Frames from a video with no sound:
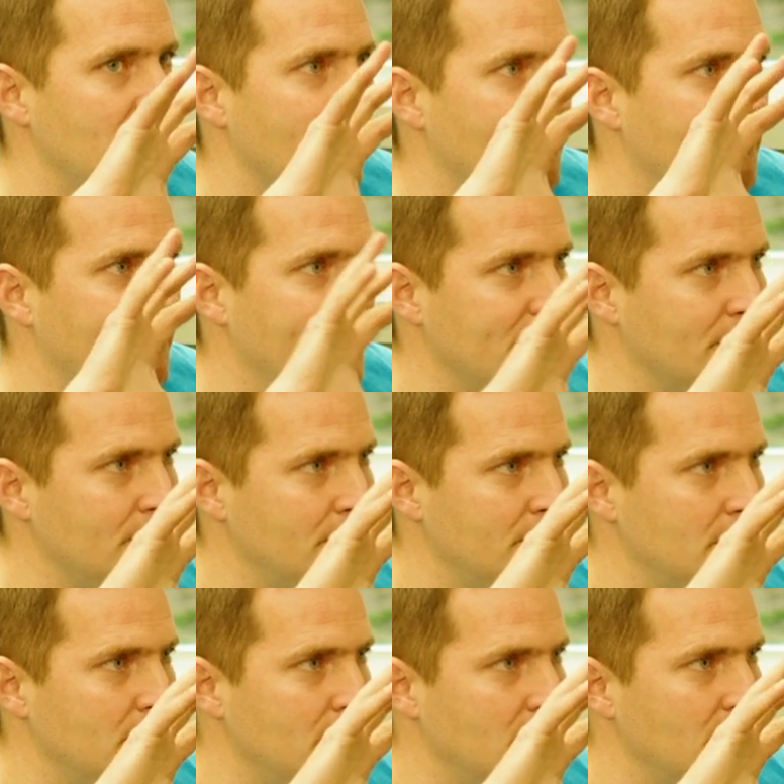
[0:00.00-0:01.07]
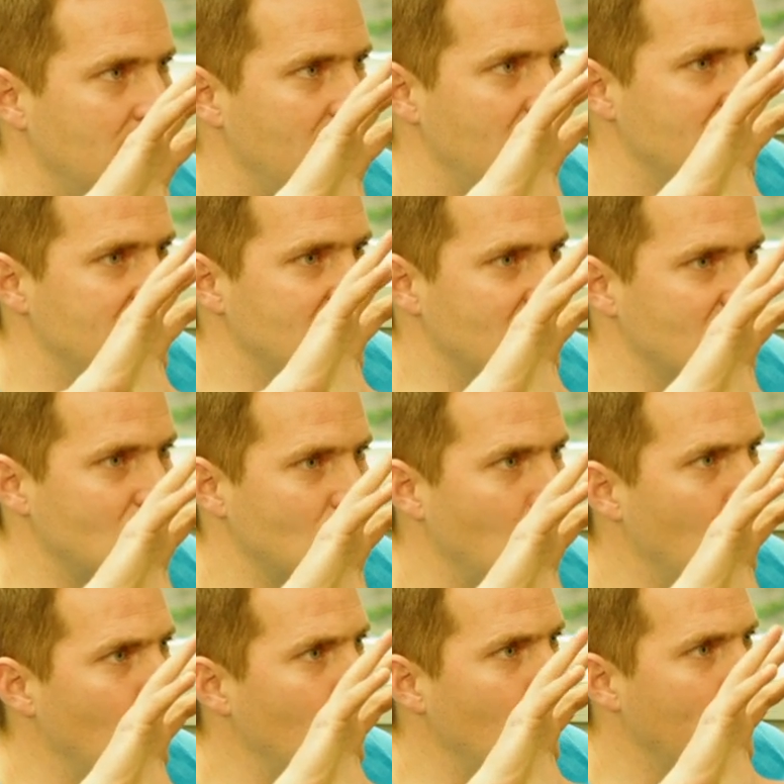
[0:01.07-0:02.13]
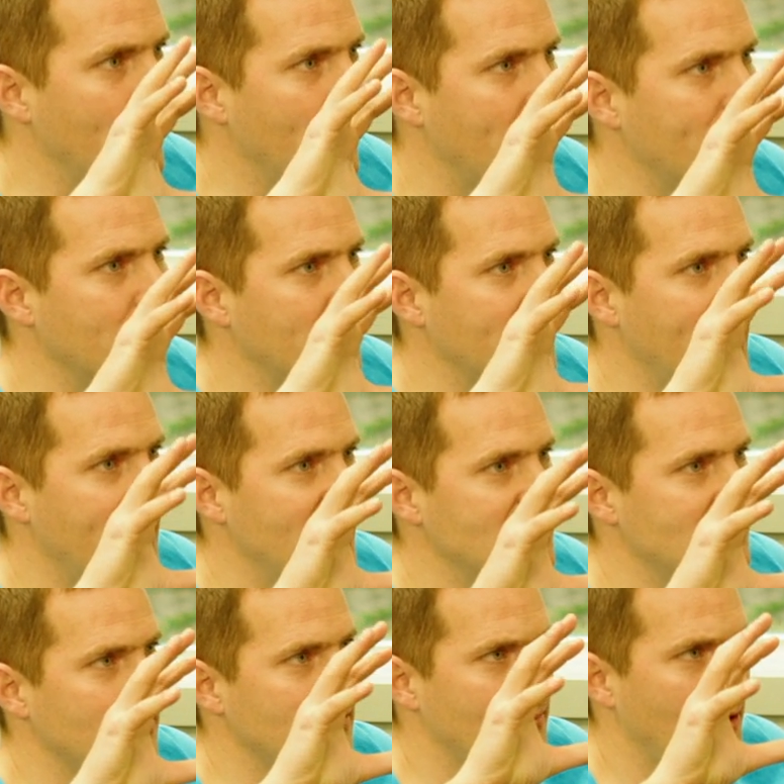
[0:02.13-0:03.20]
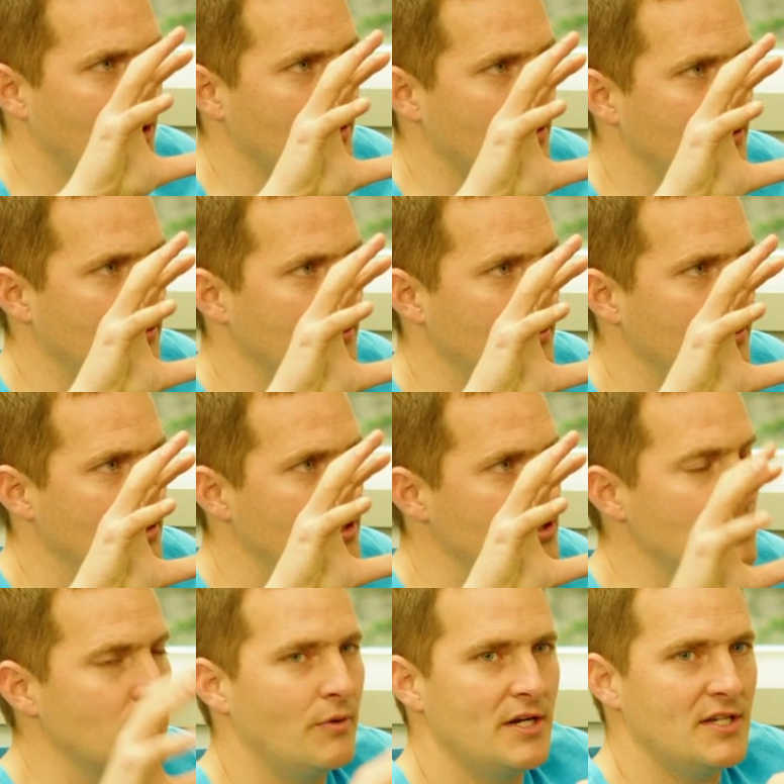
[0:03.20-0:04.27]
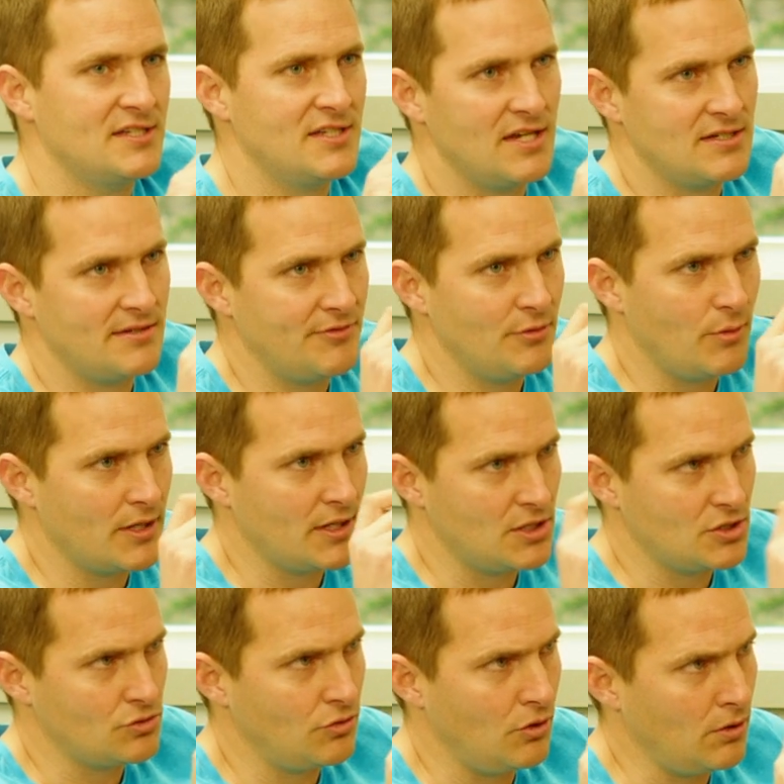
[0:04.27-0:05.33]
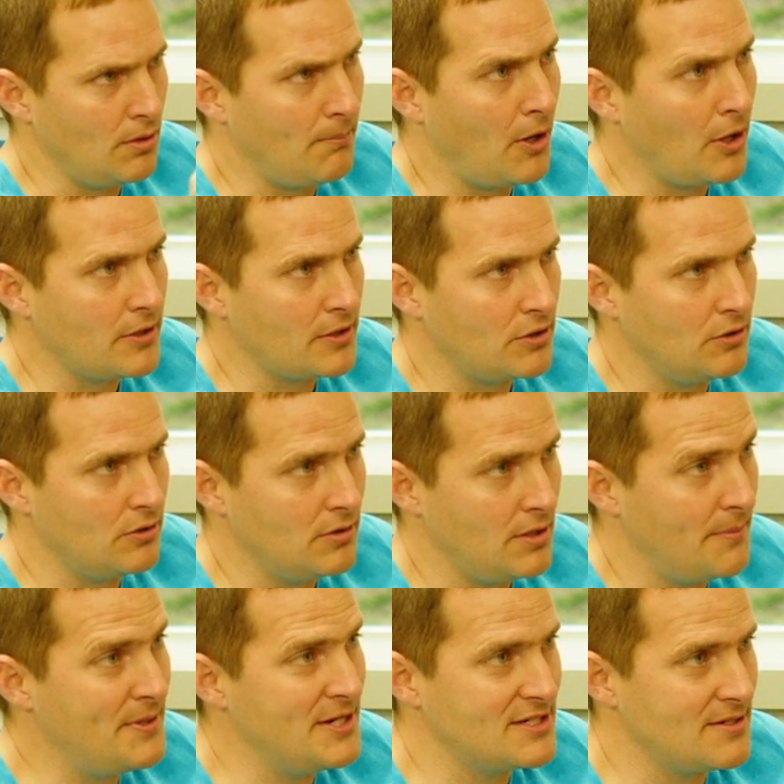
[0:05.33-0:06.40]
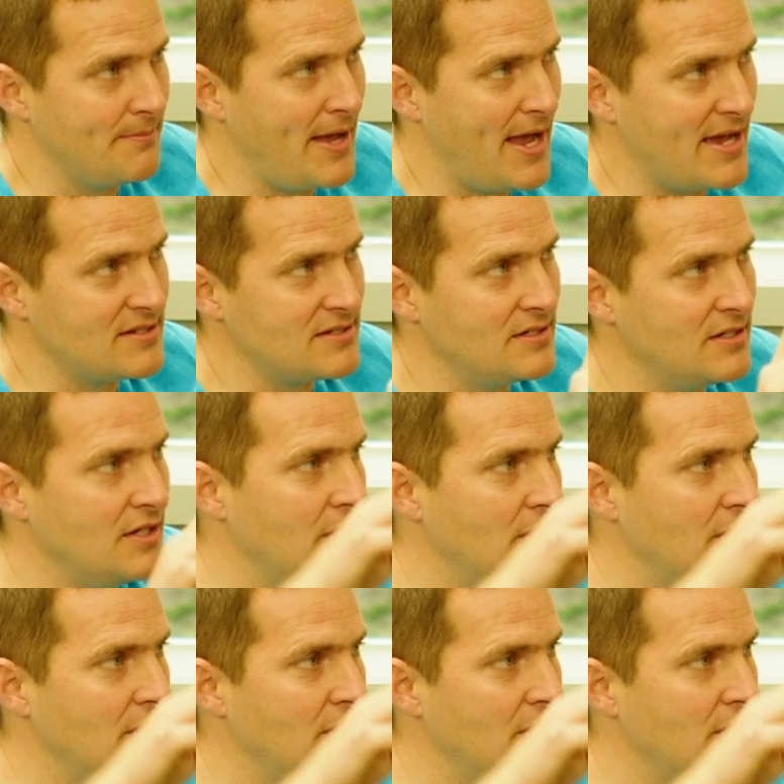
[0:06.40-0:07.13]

"The field is the sole governing agent of the particle." So what he says if you want to control a particle, a piece of mass,